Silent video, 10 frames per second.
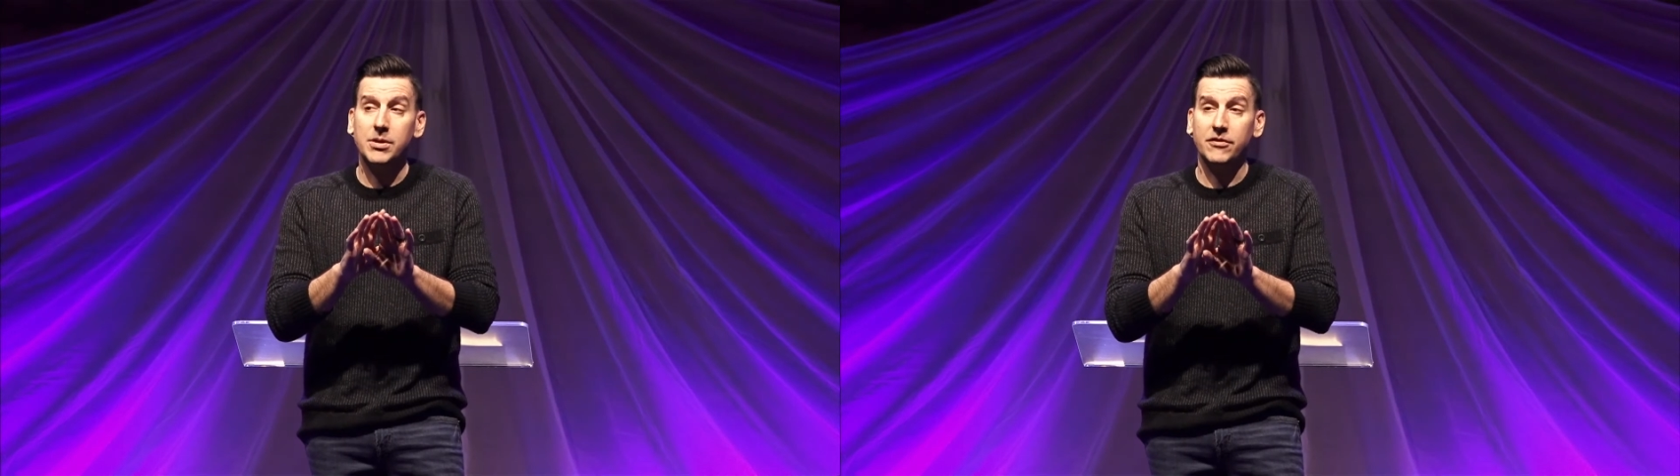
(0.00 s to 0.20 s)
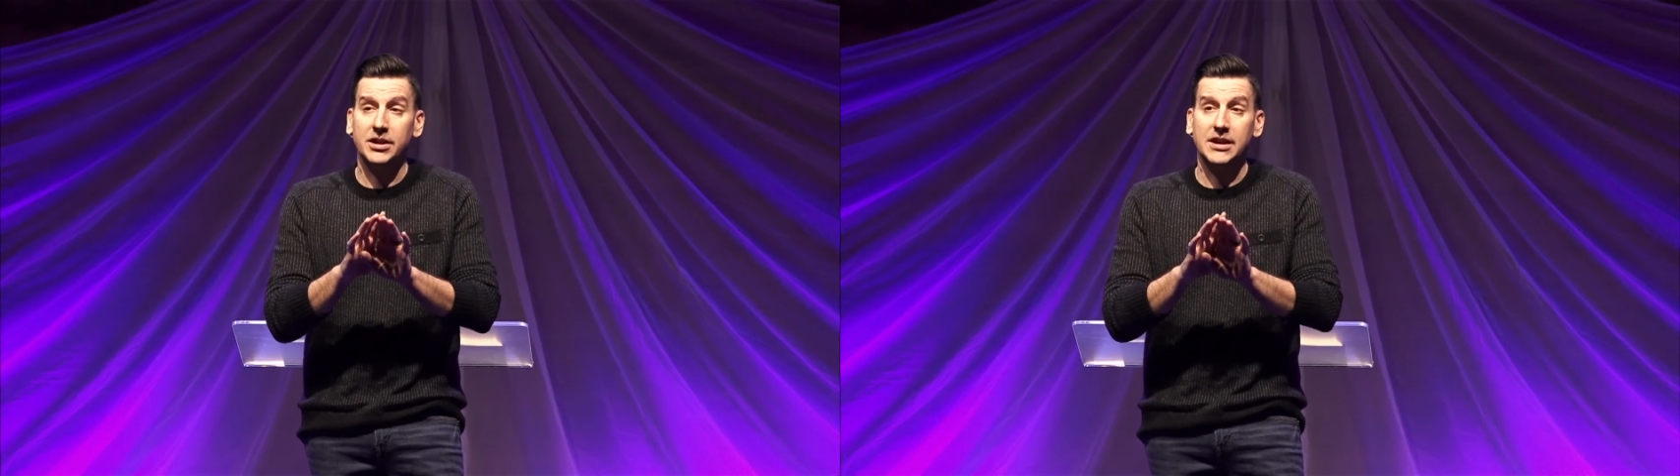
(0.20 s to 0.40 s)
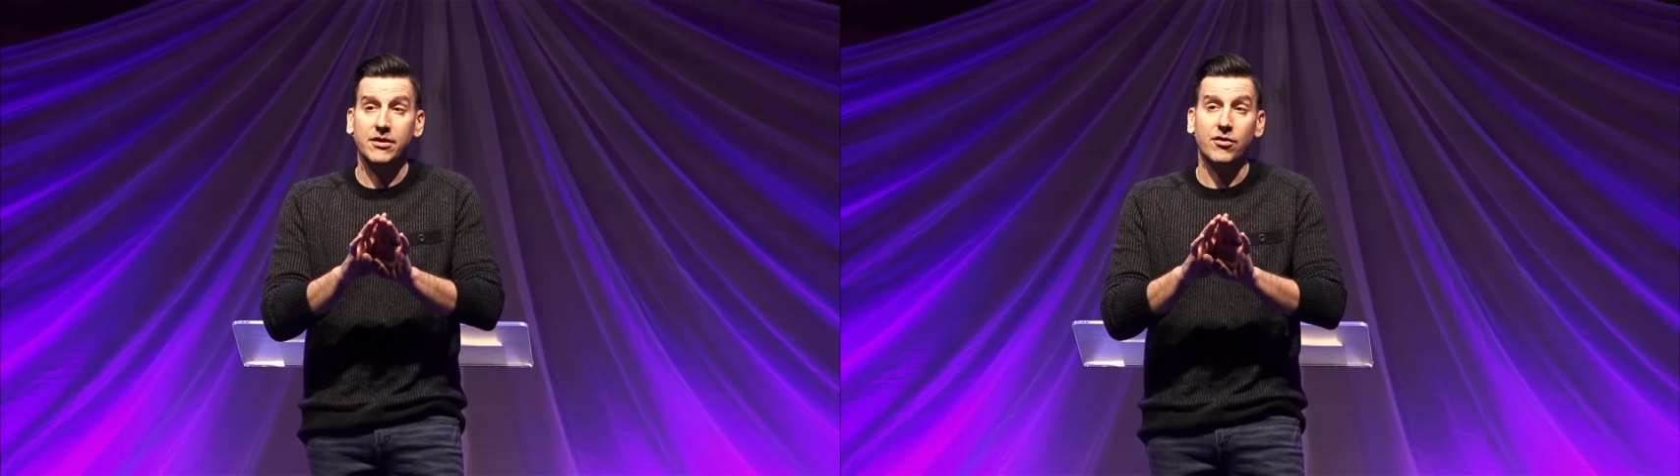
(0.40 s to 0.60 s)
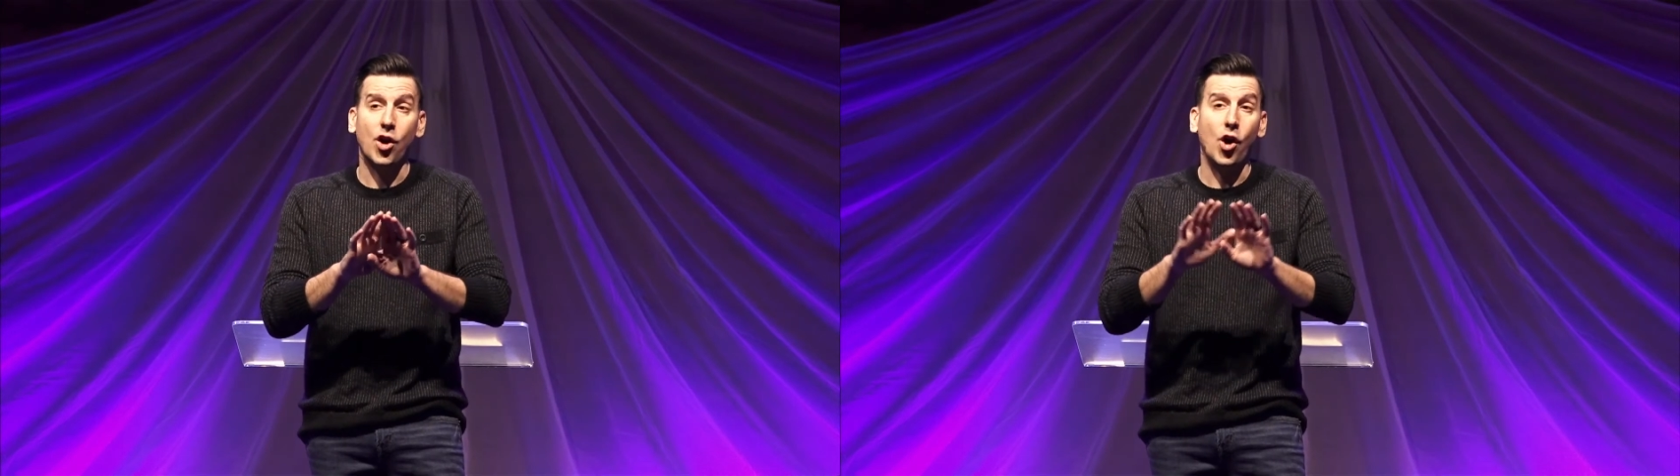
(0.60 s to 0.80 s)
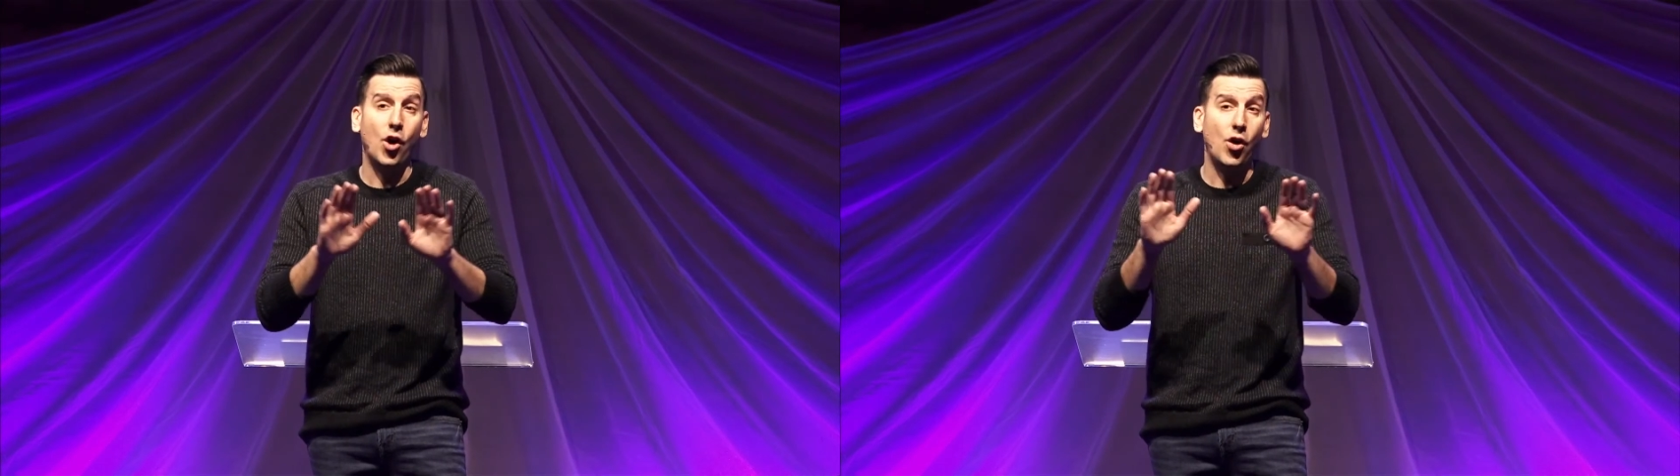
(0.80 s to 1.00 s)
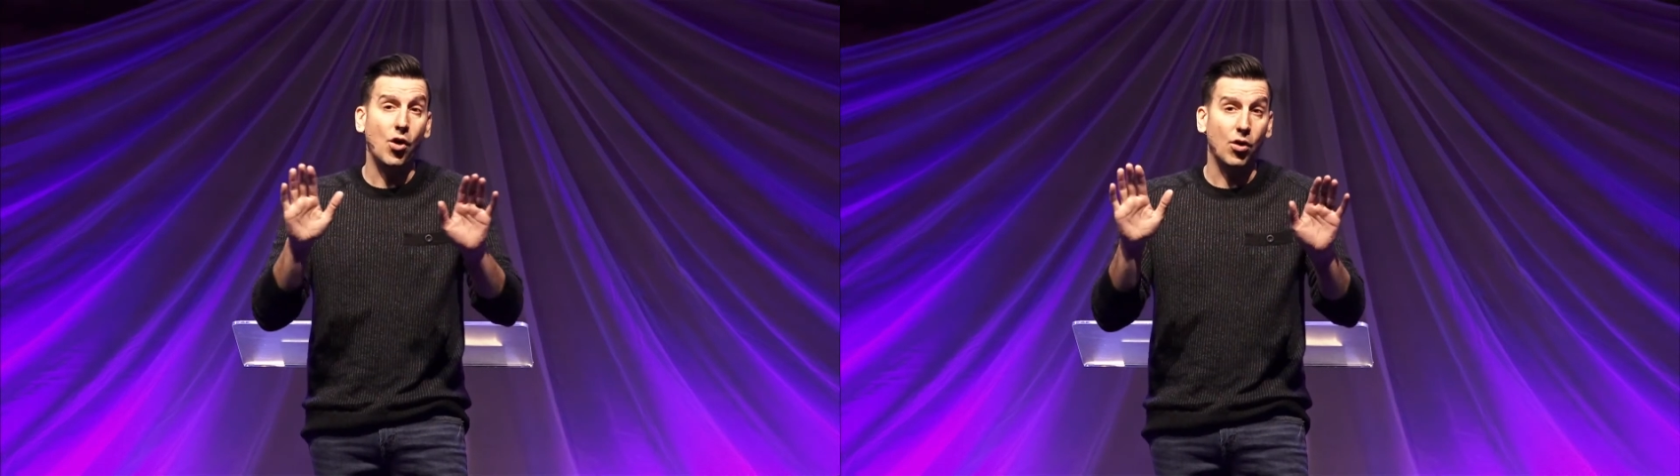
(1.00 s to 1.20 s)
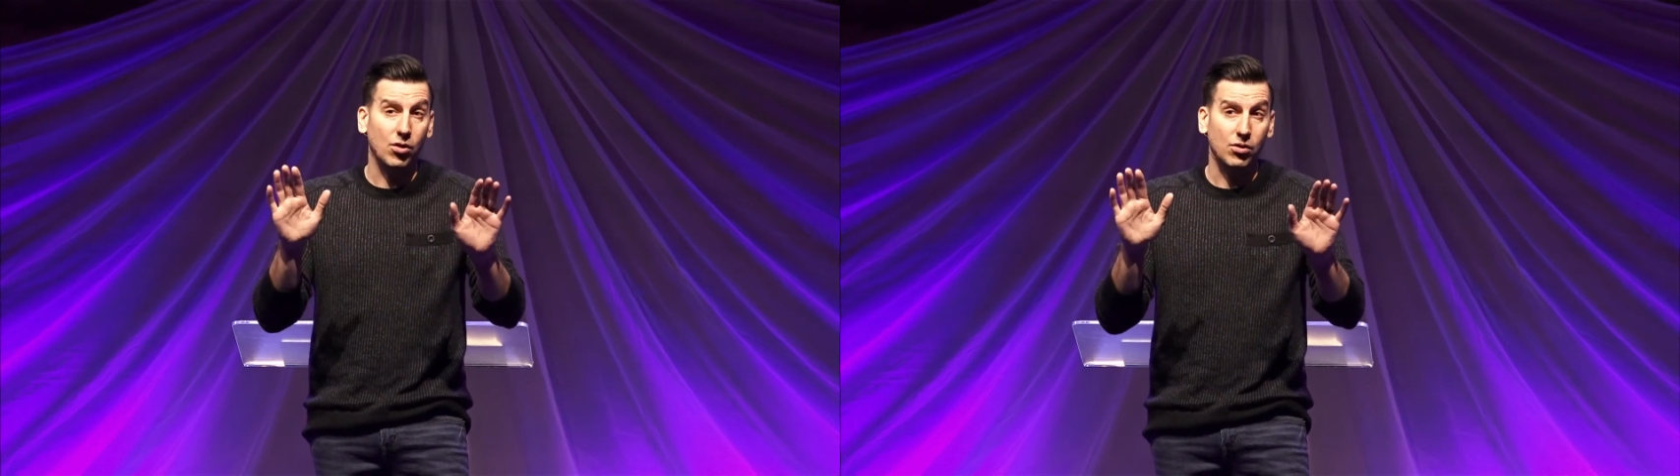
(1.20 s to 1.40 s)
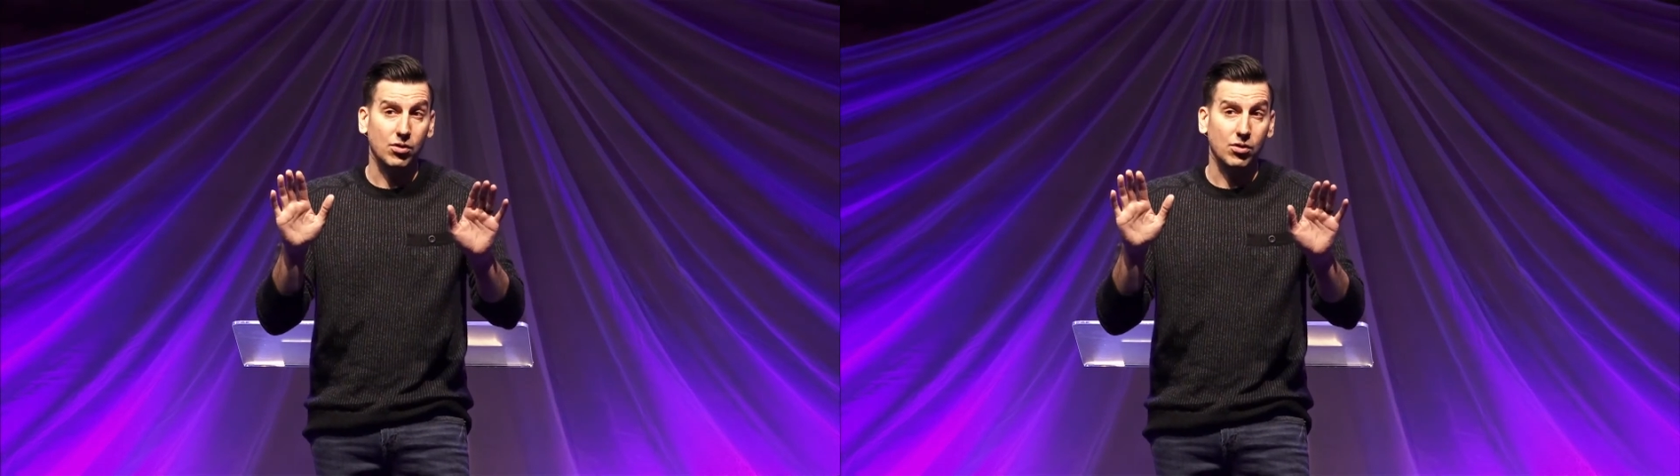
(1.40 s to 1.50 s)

be forgiven all